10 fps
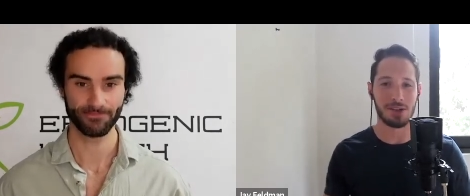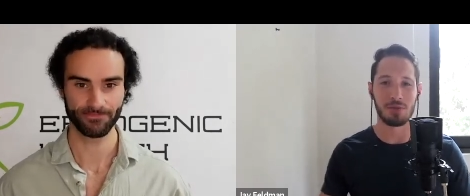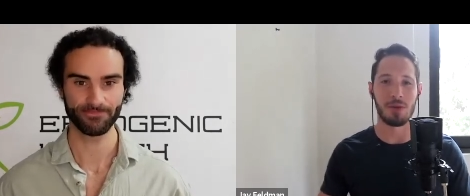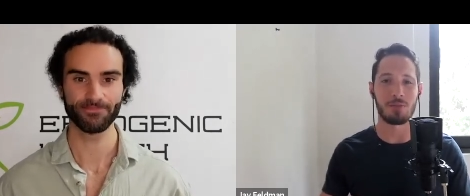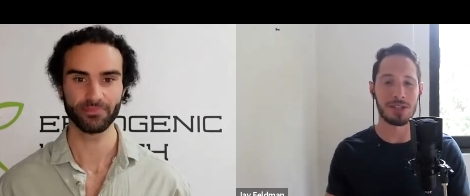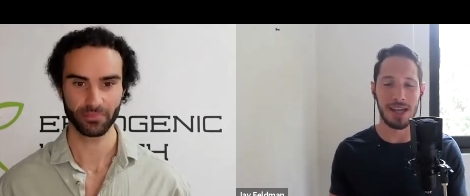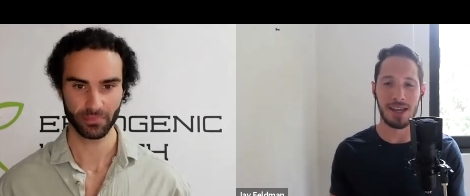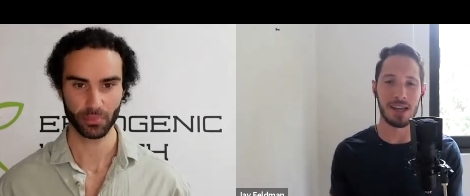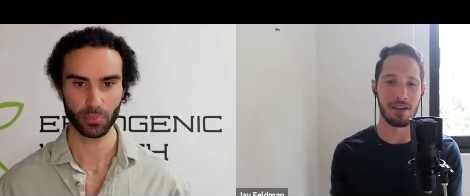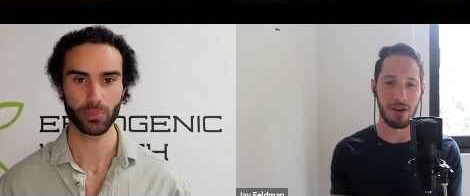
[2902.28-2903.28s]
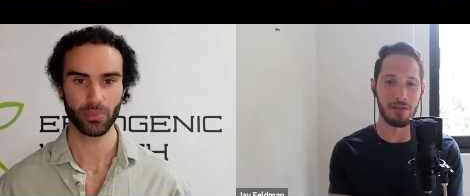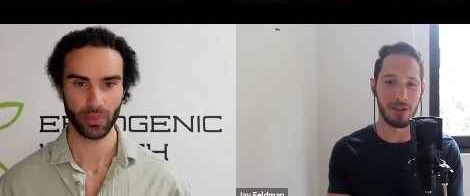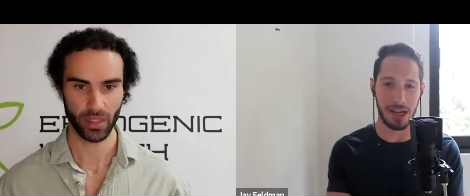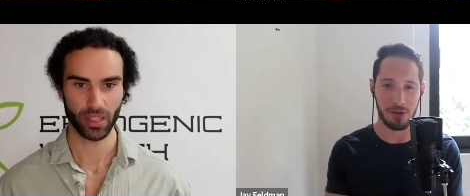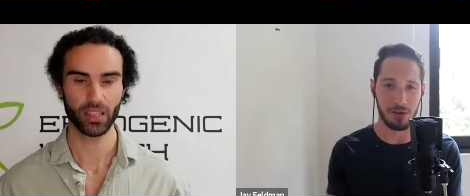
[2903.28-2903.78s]
Speaker 1: representative of
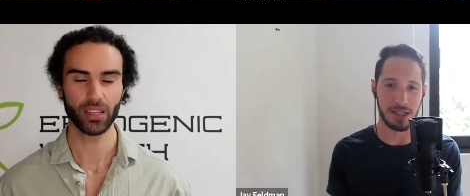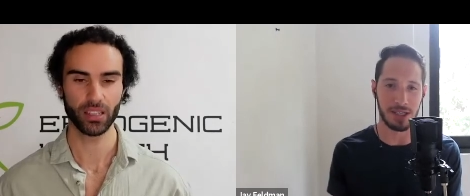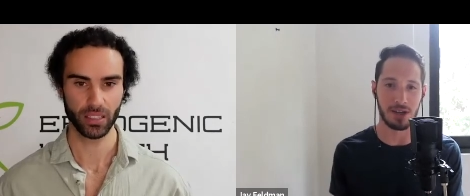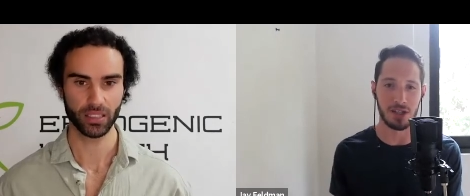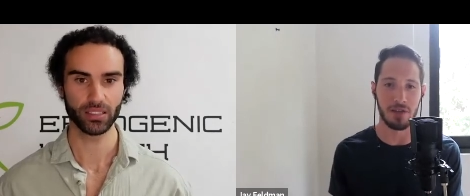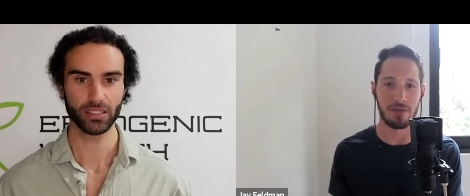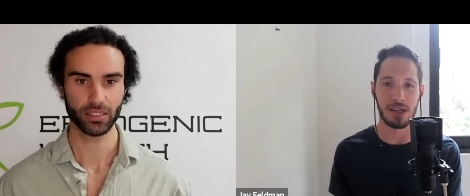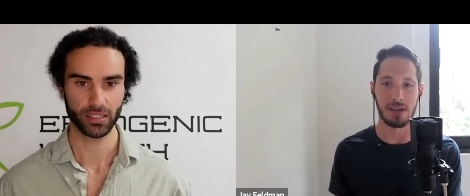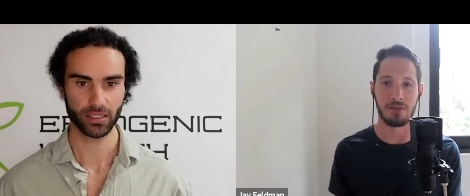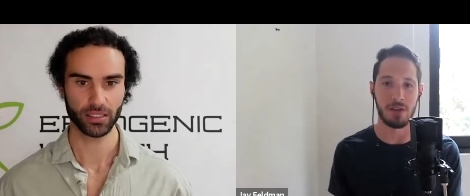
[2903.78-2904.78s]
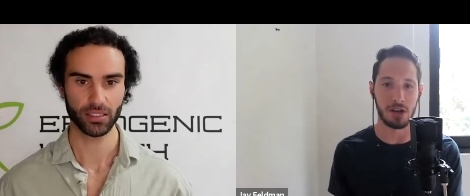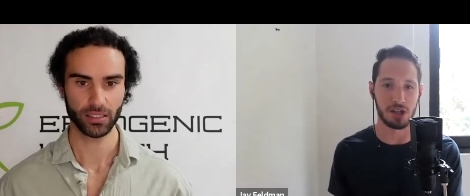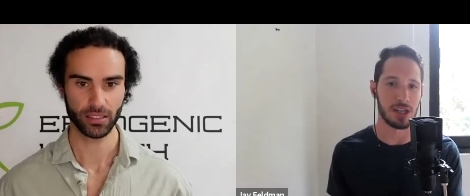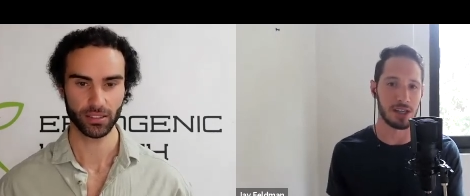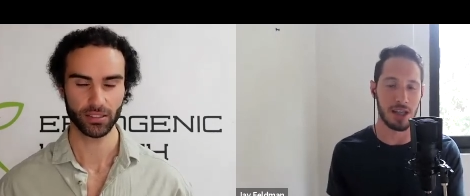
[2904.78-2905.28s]
an increase in longevity and
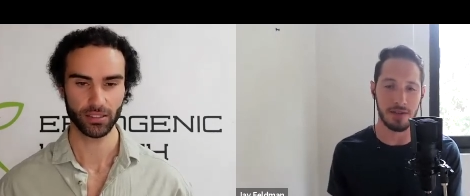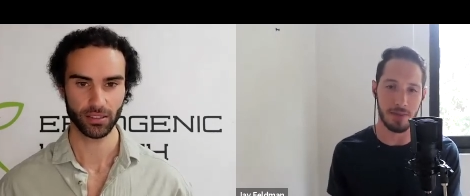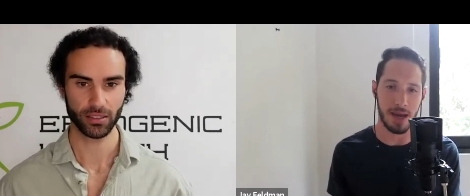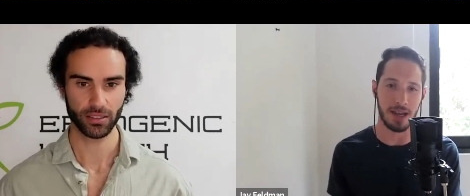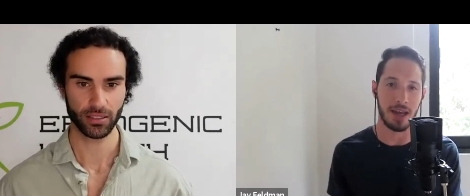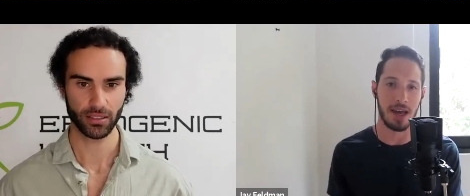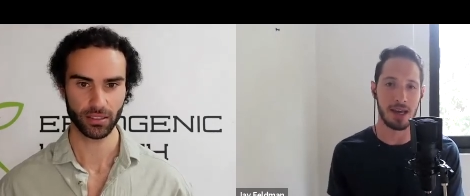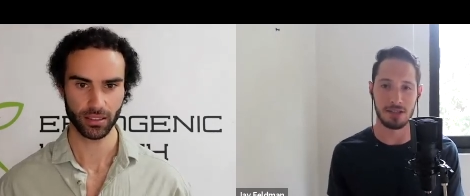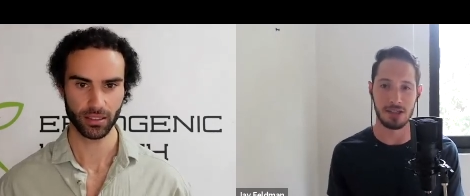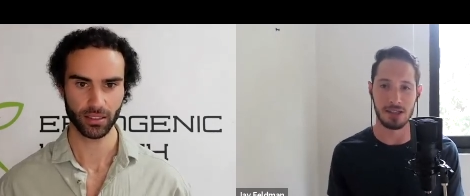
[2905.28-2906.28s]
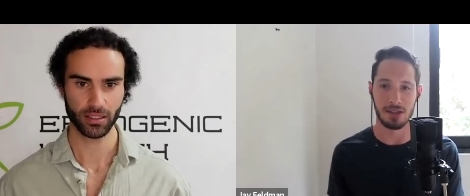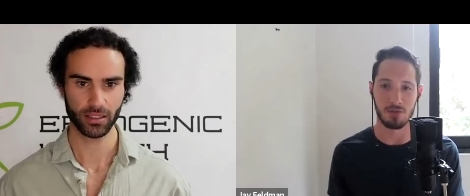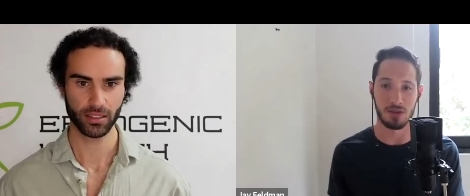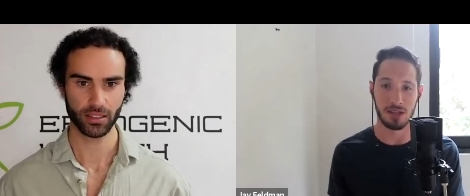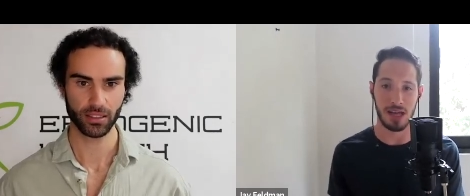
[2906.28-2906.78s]
function and lifespan
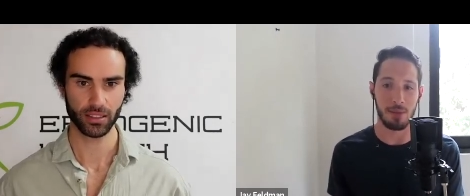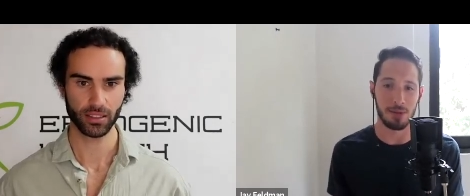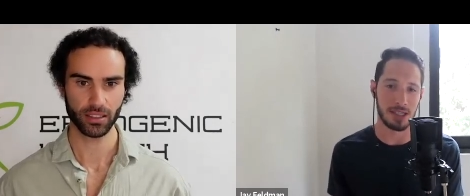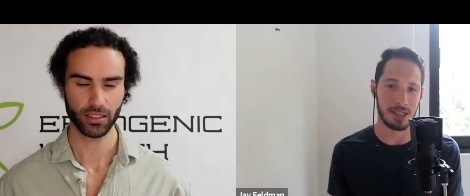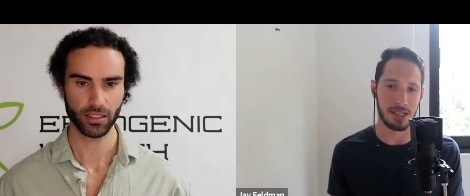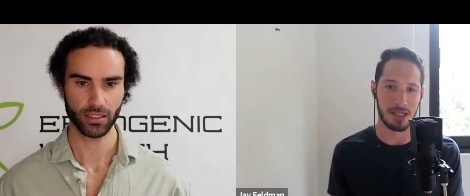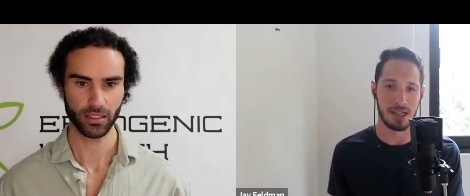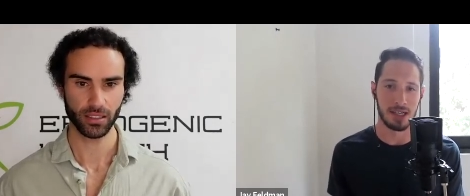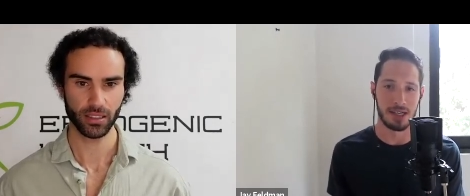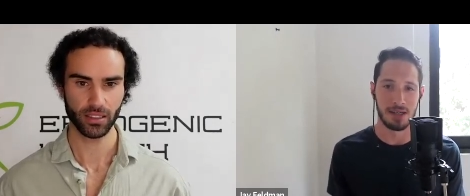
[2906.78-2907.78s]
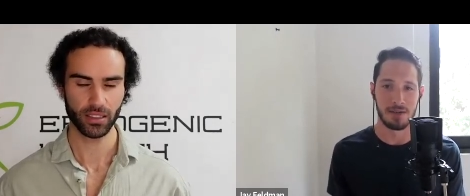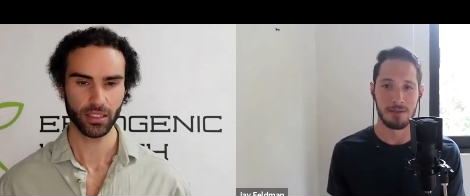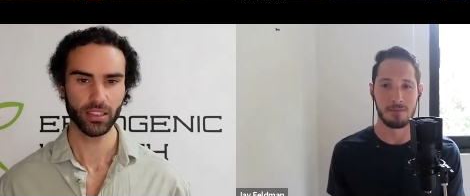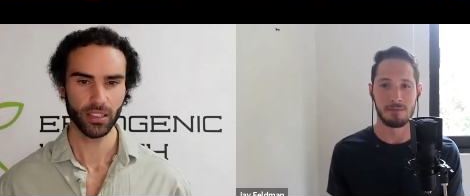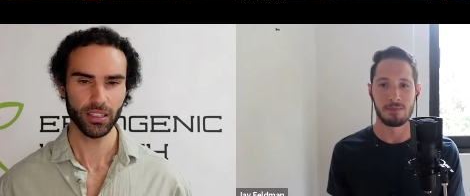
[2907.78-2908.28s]
it's really the opposite
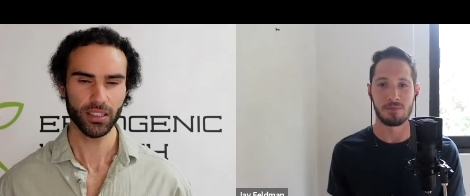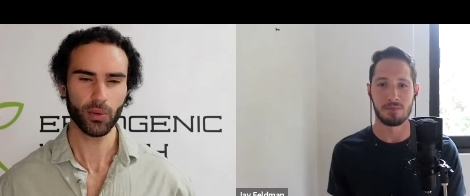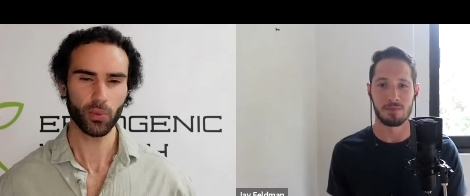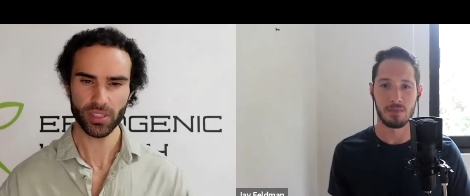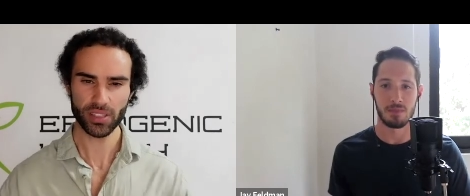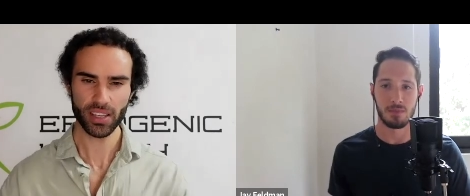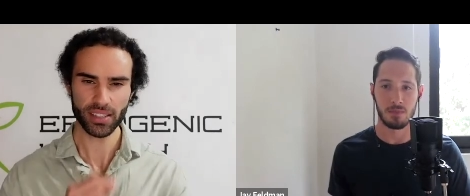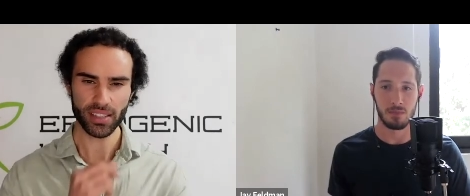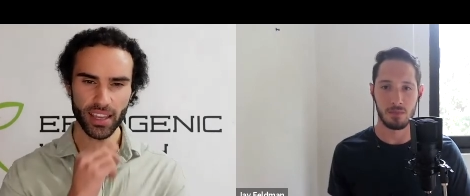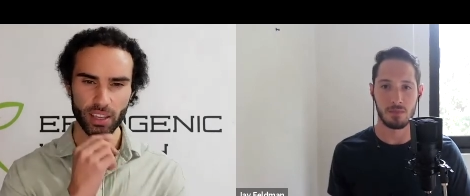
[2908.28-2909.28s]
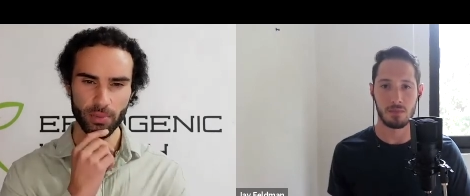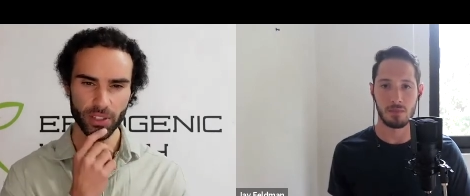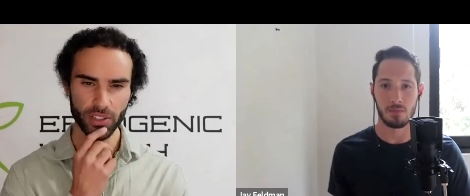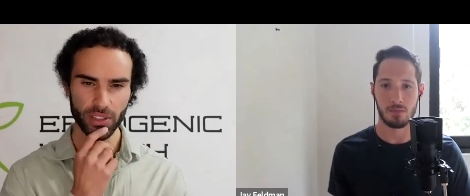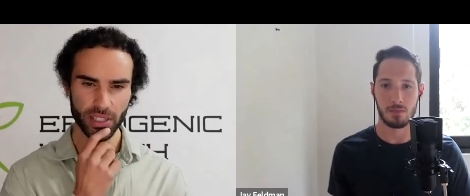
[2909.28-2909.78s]
Speaker 2: yeah what's that state you
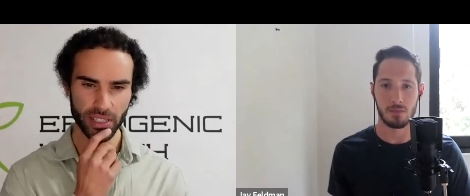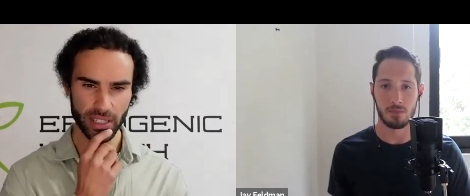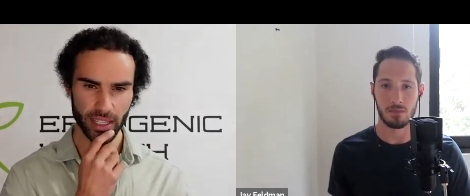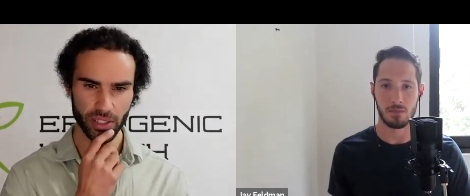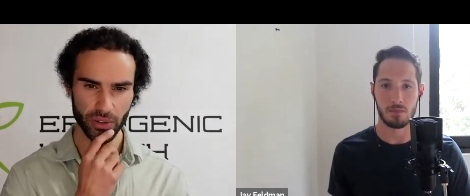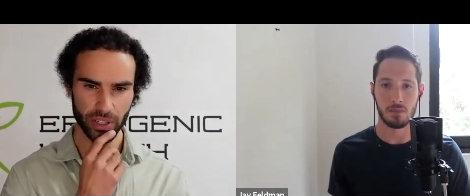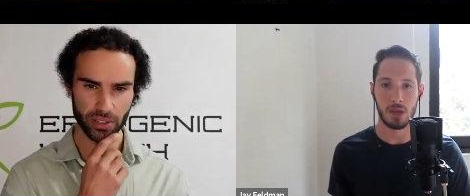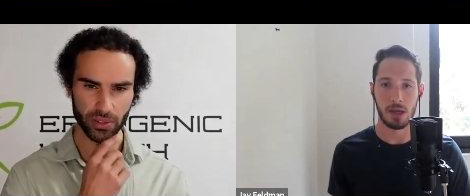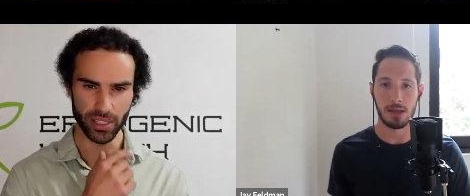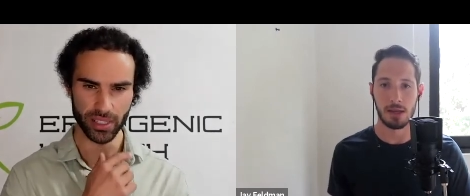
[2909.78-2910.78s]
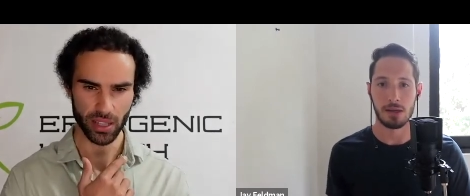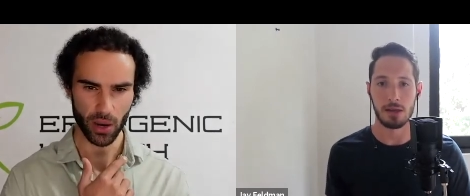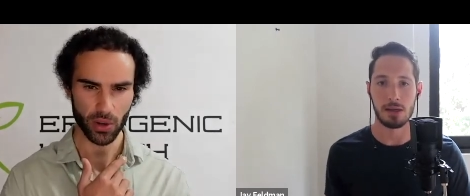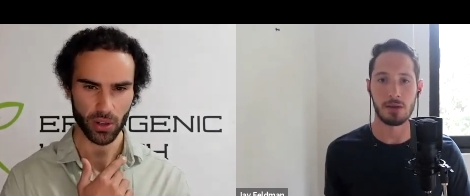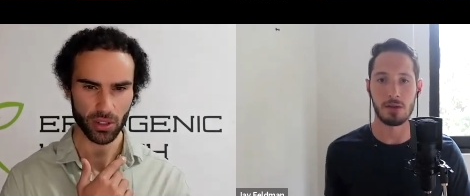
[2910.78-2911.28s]
mentioned that entering into a
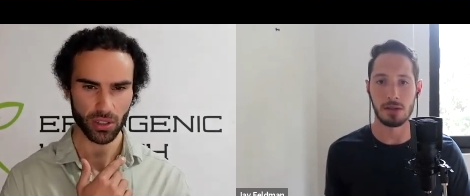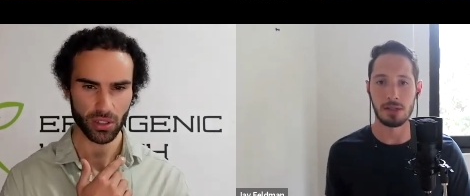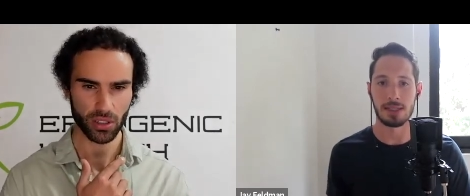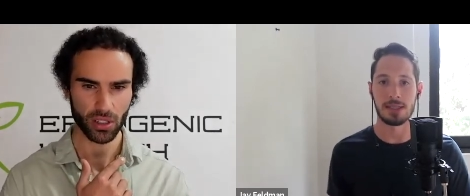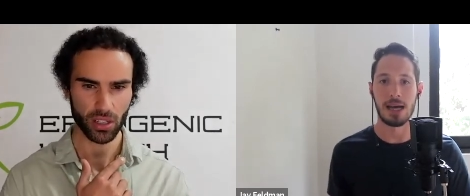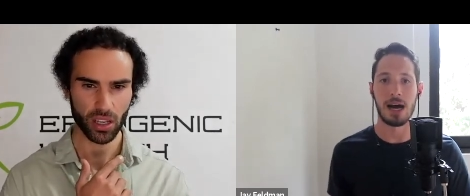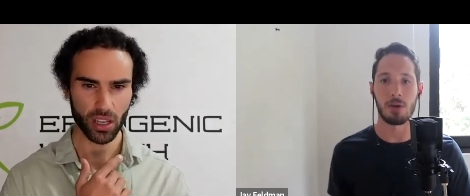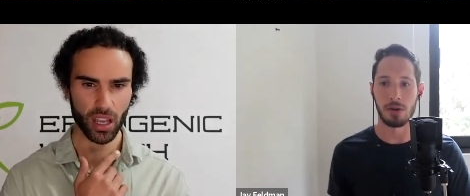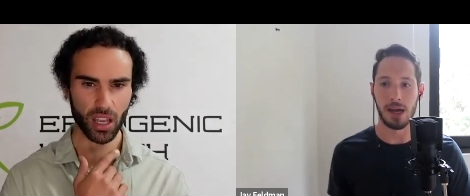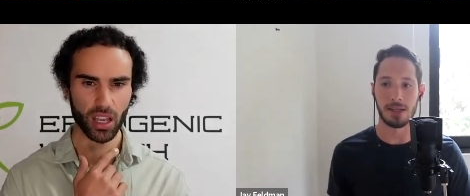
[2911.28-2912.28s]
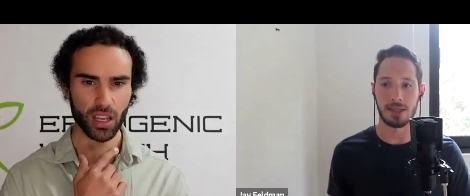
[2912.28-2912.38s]
dauer dauer yeah it's